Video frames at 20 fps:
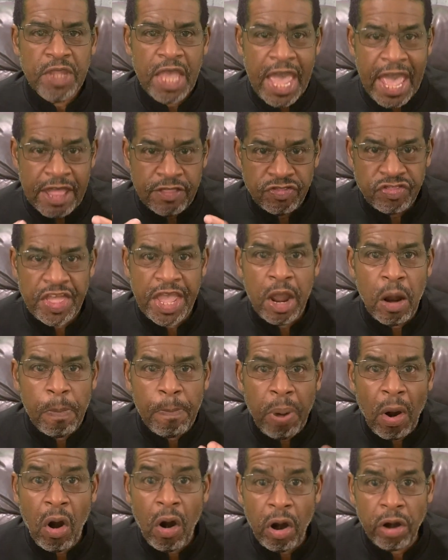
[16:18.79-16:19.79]
and they are
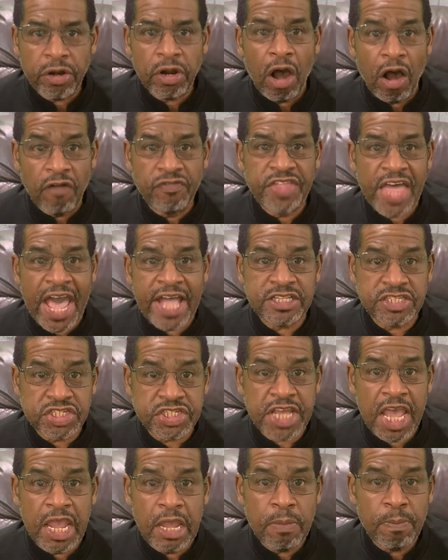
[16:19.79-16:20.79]
part of that
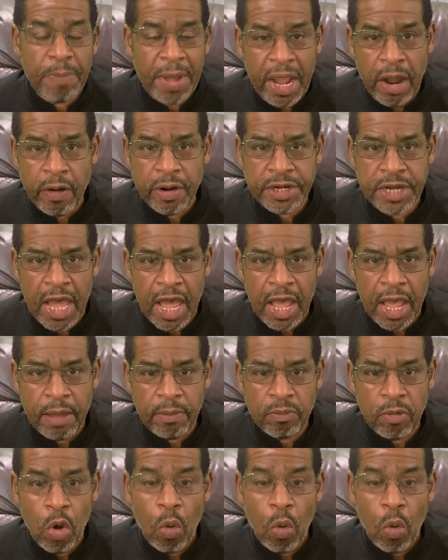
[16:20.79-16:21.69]
same paradigm.